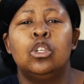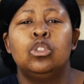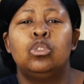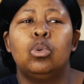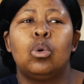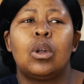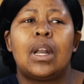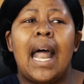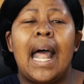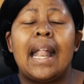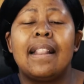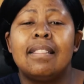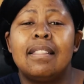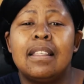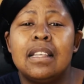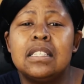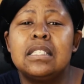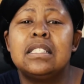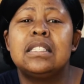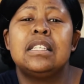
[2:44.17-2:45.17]
to run
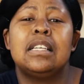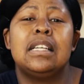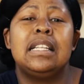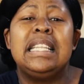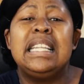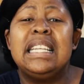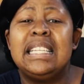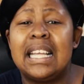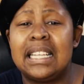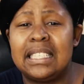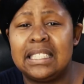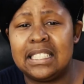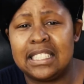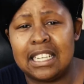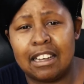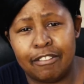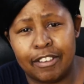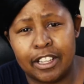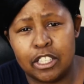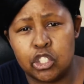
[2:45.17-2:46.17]
this needed
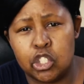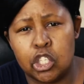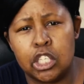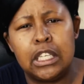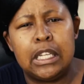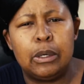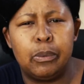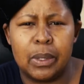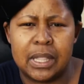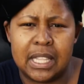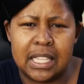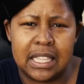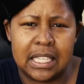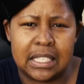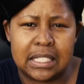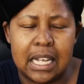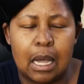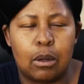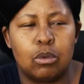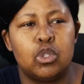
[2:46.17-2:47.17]
intervention within
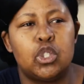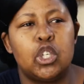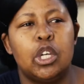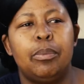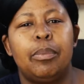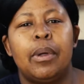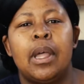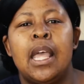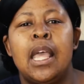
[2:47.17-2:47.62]
the township.